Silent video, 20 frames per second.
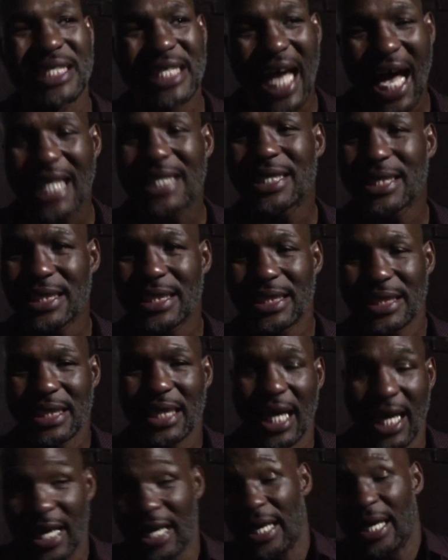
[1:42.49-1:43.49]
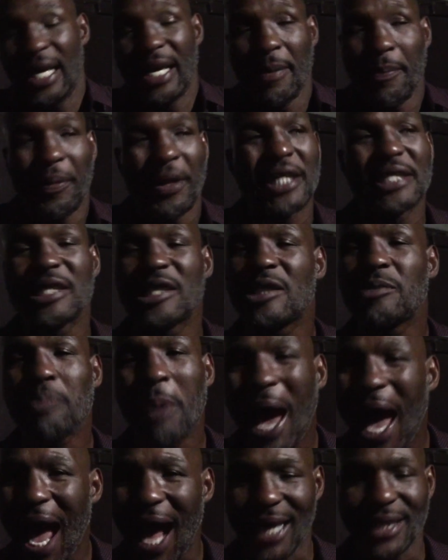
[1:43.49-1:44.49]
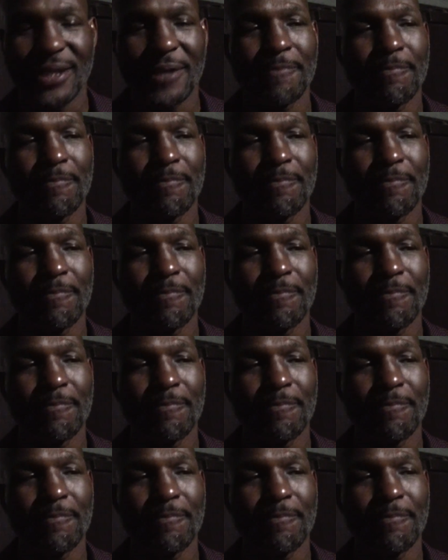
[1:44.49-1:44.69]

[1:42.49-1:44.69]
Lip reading: That's, and the place is packed.